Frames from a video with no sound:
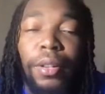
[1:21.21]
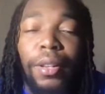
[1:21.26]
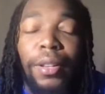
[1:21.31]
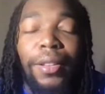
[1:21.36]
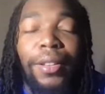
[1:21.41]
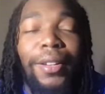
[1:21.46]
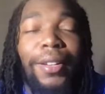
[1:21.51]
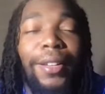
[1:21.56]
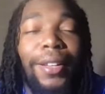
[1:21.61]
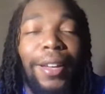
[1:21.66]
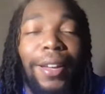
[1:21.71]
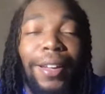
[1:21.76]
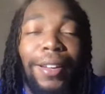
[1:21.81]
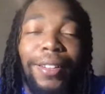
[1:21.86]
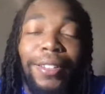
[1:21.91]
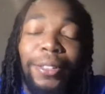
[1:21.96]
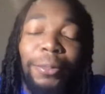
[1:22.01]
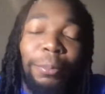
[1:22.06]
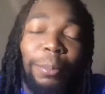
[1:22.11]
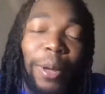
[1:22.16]
The King
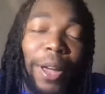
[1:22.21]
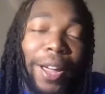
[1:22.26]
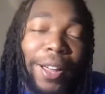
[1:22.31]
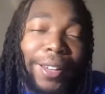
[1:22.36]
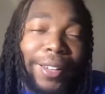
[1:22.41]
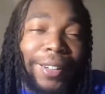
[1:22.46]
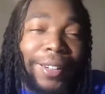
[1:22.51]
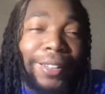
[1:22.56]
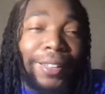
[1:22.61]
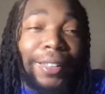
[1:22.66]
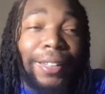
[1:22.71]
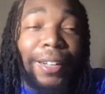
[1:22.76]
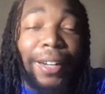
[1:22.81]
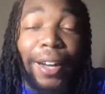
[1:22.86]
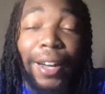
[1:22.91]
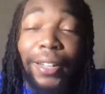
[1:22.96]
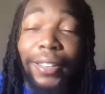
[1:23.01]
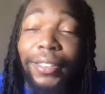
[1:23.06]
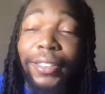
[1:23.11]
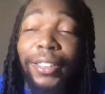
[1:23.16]
is back, and I
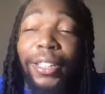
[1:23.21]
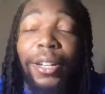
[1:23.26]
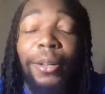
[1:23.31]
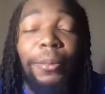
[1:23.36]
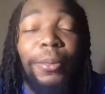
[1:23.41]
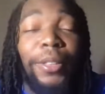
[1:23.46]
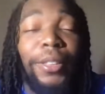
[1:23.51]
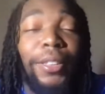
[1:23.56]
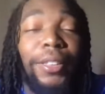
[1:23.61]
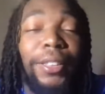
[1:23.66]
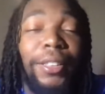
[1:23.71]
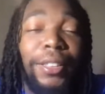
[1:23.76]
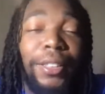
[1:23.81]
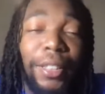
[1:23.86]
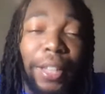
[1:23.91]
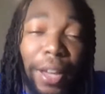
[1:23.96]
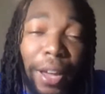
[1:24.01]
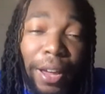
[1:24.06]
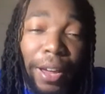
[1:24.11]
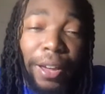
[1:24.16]
got something to
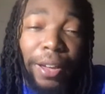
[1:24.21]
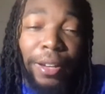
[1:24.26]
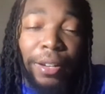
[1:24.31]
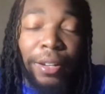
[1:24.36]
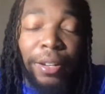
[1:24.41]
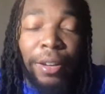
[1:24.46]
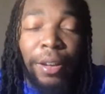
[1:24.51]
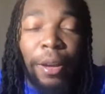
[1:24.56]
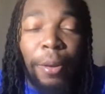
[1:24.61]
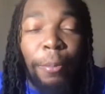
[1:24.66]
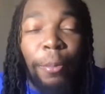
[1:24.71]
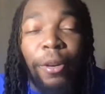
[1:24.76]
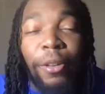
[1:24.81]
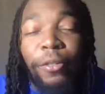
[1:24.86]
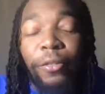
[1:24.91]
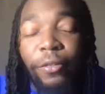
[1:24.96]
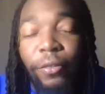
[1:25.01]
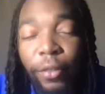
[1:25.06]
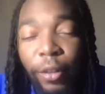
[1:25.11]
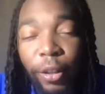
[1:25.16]
say. But
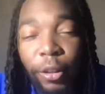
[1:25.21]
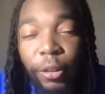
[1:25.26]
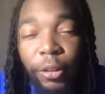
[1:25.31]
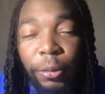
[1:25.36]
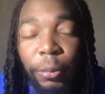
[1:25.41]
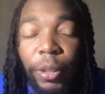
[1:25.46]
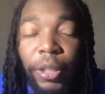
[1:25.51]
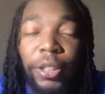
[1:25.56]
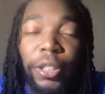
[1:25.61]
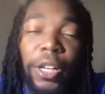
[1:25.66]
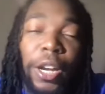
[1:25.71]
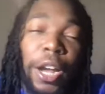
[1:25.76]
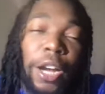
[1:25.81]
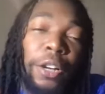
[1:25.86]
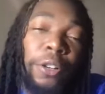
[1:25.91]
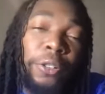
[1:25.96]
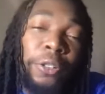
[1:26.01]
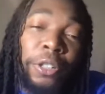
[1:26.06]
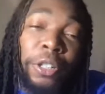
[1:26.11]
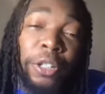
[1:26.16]
first, make sure y'all
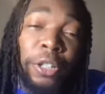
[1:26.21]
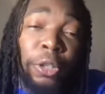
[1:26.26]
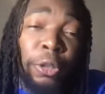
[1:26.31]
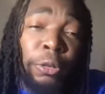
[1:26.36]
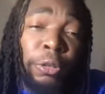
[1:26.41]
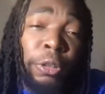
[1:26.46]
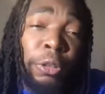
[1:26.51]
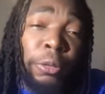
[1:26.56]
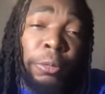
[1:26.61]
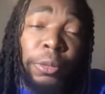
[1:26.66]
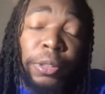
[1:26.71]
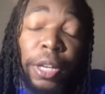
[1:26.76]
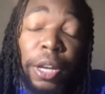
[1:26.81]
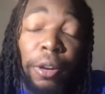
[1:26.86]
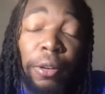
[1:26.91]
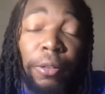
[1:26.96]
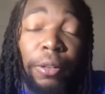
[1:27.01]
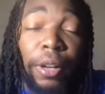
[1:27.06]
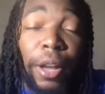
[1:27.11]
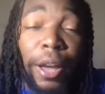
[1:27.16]
go to the YouTube
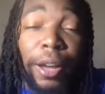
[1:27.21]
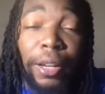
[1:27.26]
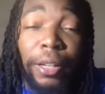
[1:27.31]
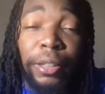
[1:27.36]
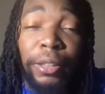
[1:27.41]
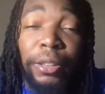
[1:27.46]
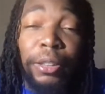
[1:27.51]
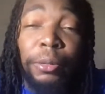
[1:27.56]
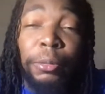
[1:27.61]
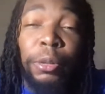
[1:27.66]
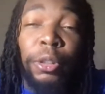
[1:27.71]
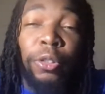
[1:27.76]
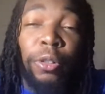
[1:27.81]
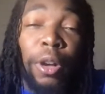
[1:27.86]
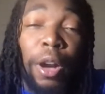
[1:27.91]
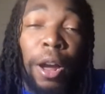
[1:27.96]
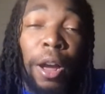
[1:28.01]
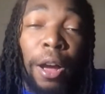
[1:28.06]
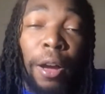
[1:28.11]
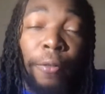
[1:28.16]
channel, like, and
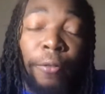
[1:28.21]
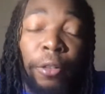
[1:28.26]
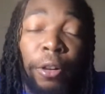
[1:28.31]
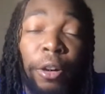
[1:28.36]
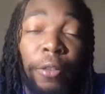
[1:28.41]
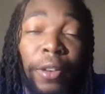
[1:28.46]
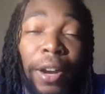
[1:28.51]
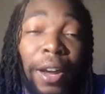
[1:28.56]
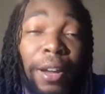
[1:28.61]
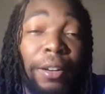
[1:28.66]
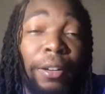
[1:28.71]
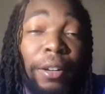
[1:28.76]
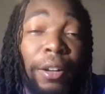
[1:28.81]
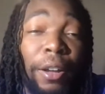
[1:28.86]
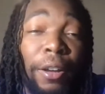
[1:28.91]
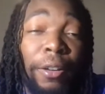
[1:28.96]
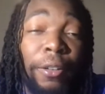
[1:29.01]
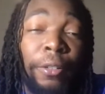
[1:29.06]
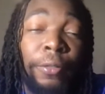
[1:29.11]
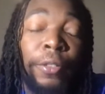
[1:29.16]
subscribe. Forever I
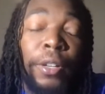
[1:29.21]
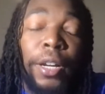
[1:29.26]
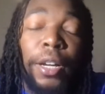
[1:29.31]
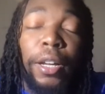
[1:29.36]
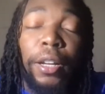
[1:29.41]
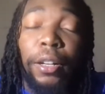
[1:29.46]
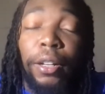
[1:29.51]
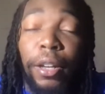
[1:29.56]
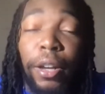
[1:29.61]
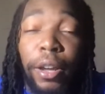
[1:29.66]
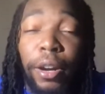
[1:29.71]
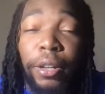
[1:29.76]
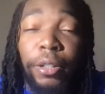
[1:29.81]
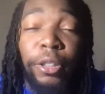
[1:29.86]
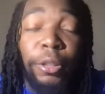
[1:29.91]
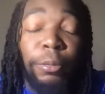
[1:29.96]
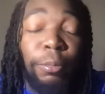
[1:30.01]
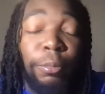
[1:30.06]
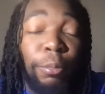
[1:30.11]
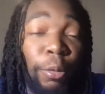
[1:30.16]
Love Atlanta
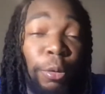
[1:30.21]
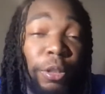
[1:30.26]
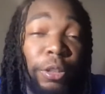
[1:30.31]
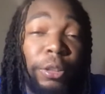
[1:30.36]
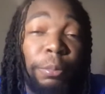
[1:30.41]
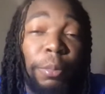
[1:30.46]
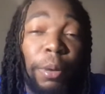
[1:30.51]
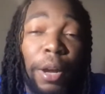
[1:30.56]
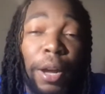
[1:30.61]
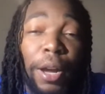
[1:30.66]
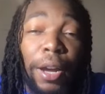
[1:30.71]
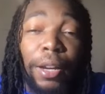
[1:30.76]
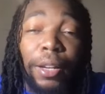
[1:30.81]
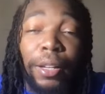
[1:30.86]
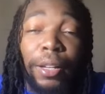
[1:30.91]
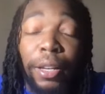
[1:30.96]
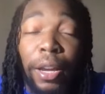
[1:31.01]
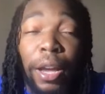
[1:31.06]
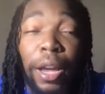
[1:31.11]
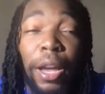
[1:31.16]
Sports
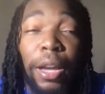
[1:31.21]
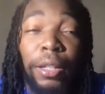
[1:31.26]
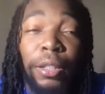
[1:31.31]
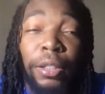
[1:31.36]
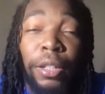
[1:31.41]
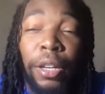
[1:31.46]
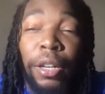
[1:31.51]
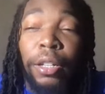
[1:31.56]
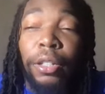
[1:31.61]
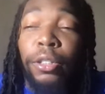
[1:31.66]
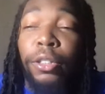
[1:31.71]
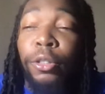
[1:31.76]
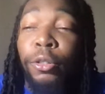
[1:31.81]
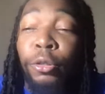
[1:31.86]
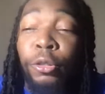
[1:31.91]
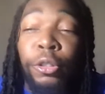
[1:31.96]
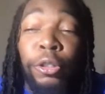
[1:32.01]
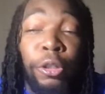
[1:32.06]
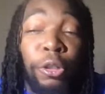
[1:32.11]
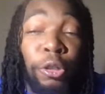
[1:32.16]
Podcast.
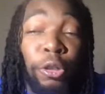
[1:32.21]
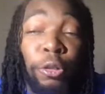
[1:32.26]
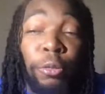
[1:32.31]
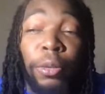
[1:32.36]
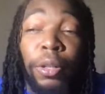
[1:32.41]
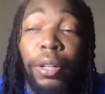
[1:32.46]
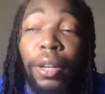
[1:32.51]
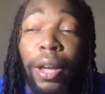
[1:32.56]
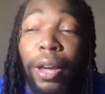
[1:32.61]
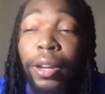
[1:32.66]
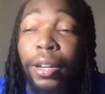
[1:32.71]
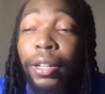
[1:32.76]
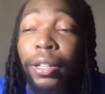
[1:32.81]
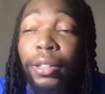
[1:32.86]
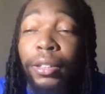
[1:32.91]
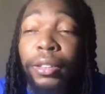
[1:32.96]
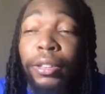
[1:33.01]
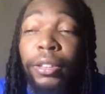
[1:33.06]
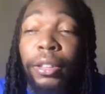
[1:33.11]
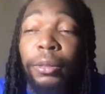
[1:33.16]
YouTube, like,
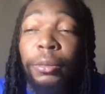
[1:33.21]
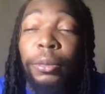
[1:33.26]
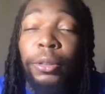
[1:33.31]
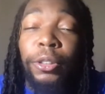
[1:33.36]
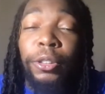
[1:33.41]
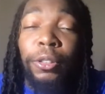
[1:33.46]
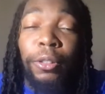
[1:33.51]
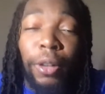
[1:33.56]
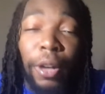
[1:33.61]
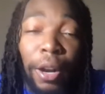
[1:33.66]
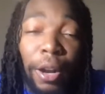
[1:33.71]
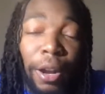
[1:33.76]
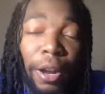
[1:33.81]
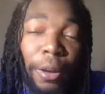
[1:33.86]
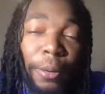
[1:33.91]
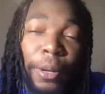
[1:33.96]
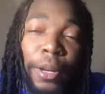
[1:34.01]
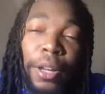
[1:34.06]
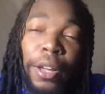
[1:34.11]
and subscribe.